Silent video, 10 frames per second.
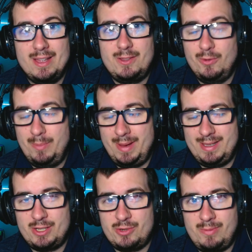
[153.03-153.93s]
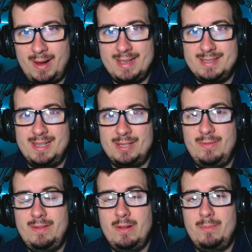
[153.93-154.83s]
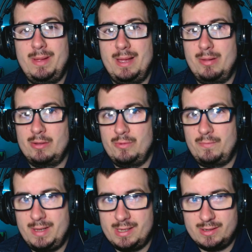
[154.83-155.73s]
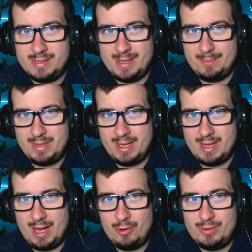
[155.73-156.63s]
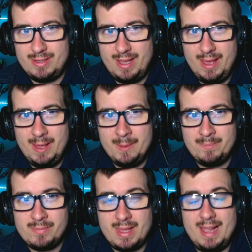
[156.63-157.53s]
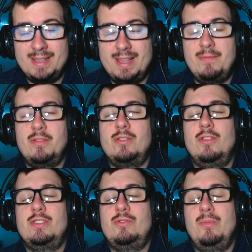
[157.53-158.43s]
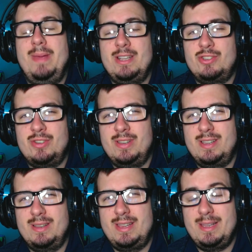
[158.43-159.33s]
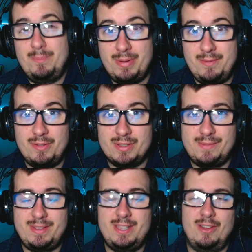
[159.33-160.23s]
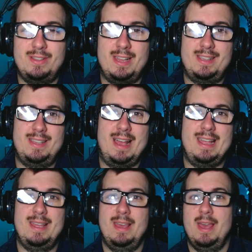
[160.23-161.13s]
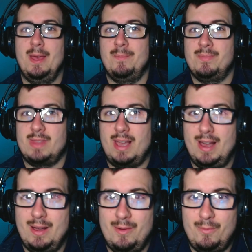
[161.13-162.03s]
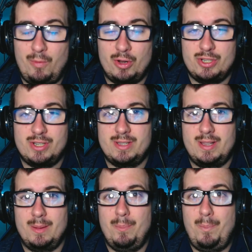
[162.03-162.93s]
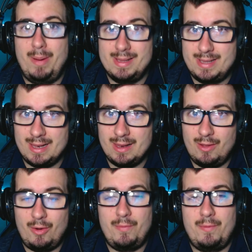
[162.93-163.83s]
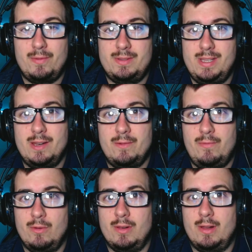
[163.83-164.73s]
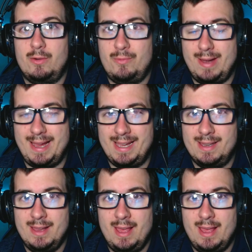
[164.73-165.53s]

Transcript: too many tries, that we will be able to figure something out. And I forgot to mention in previous video that I watched Puddle of Tearful Rain,